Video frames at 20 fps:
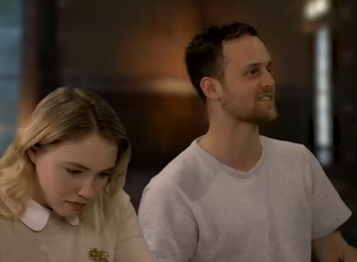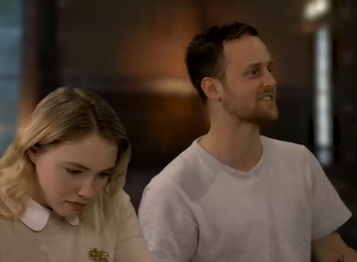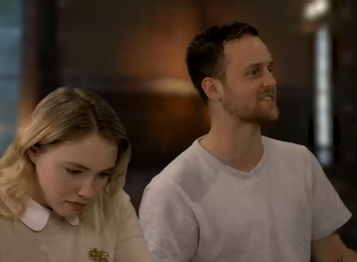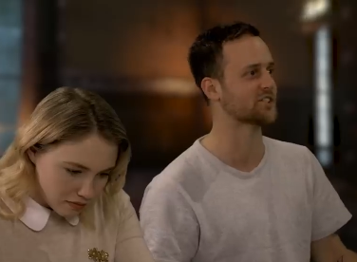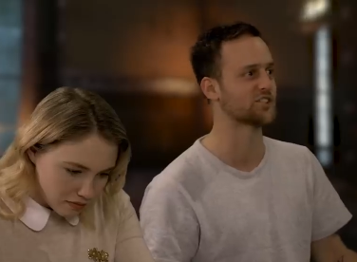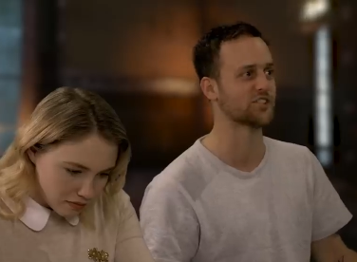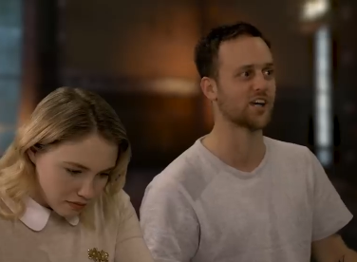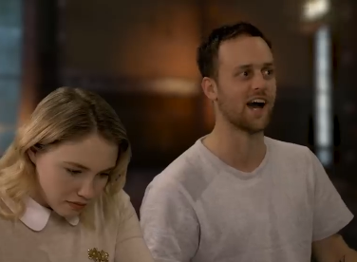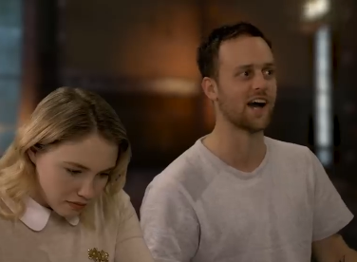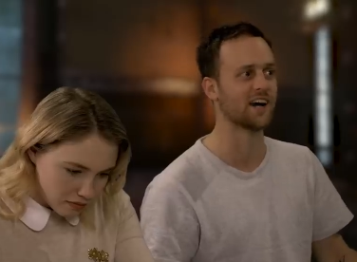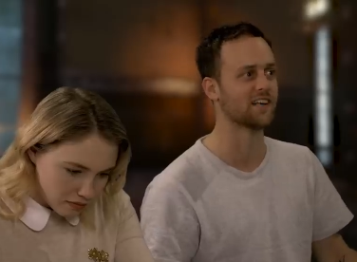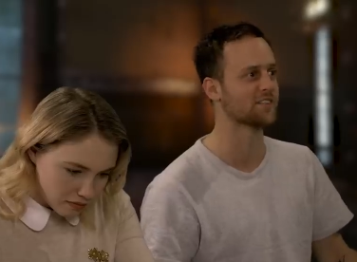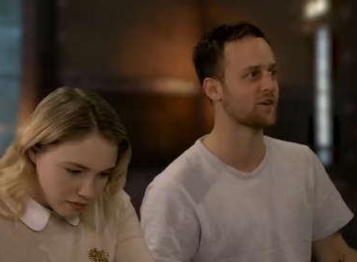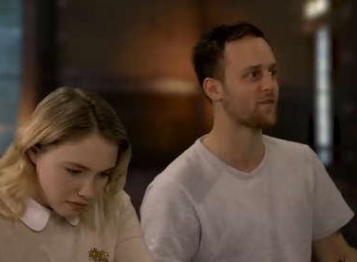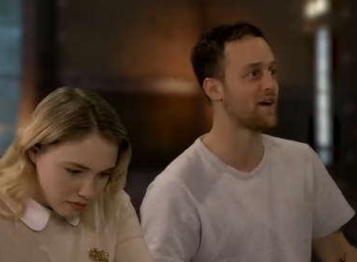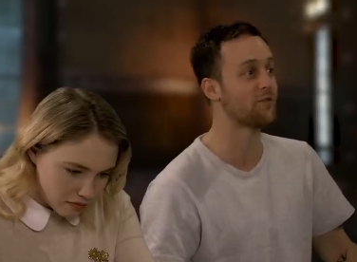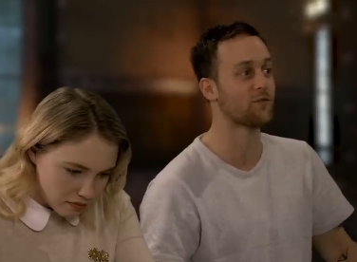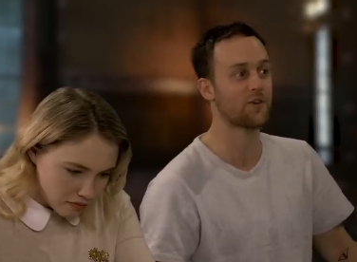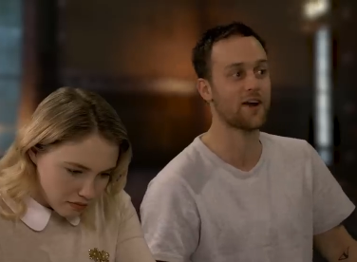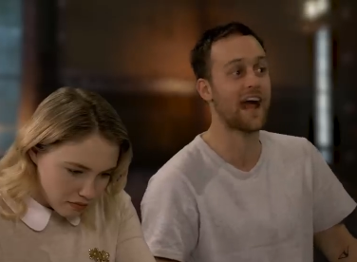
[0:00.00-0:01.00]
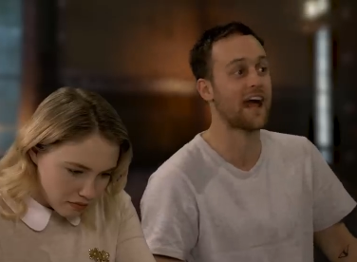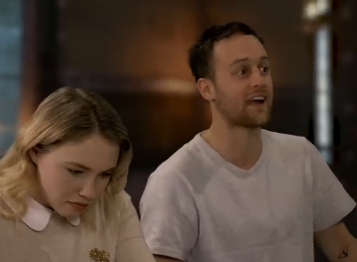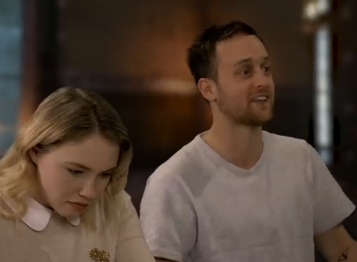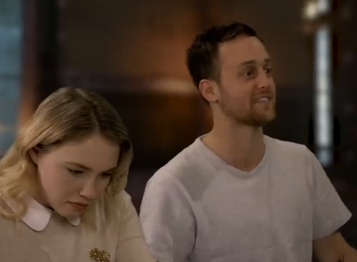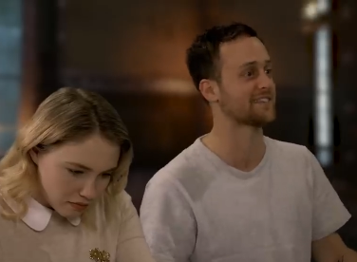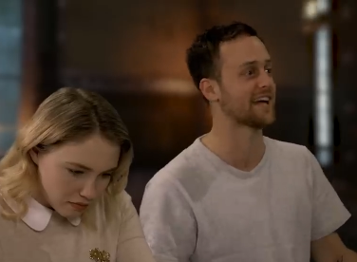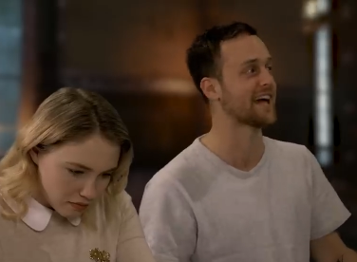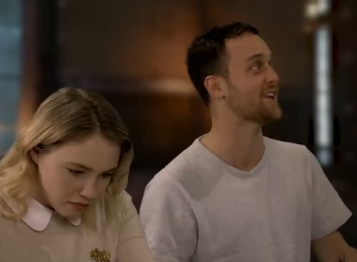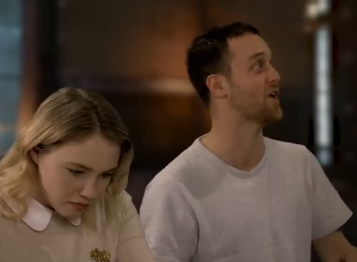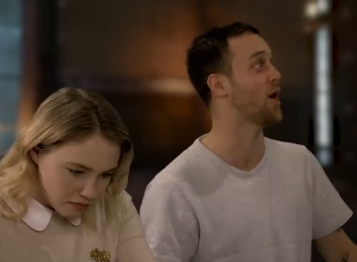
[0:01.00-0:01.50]
Speaker 1: bastard child of every
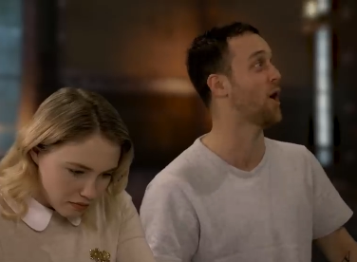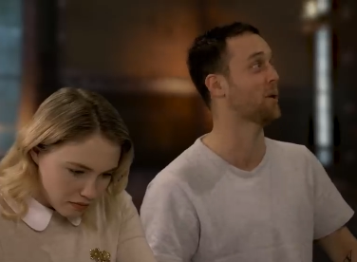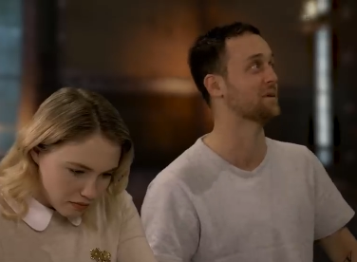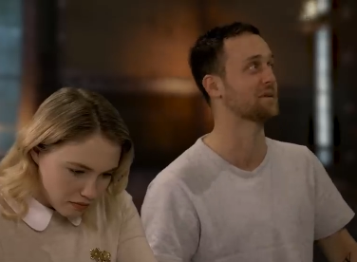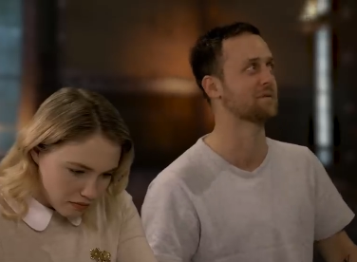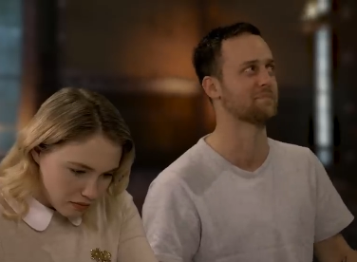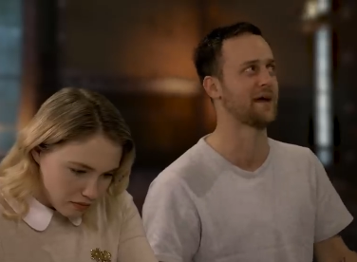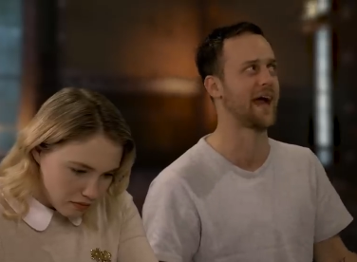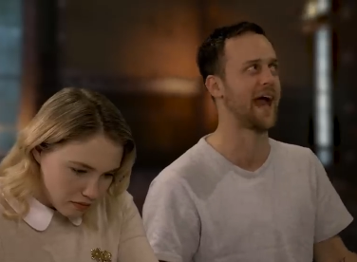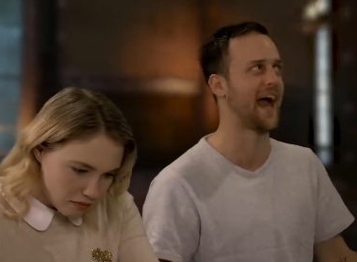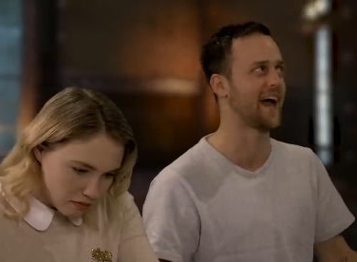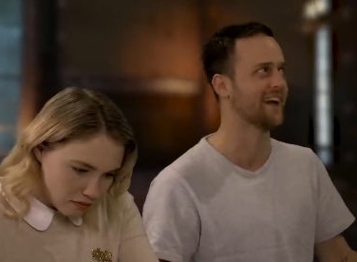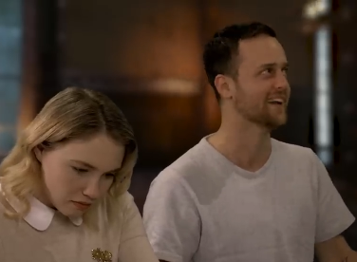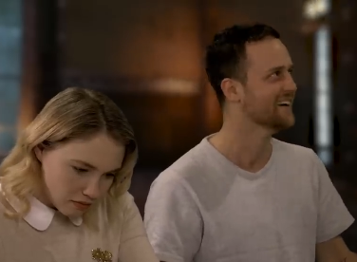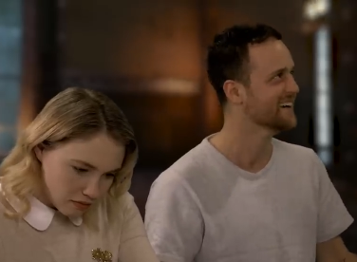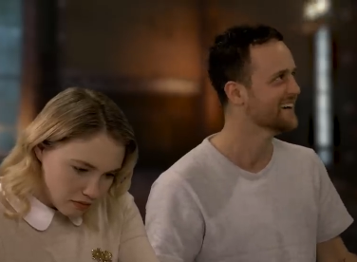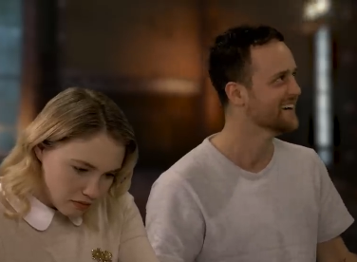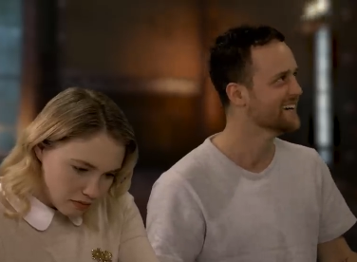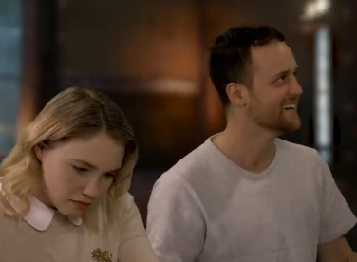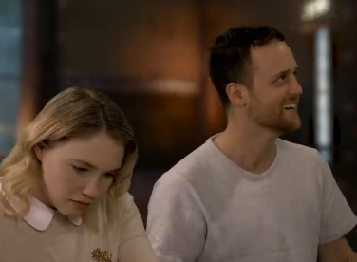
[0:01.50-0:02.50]
accent known to man.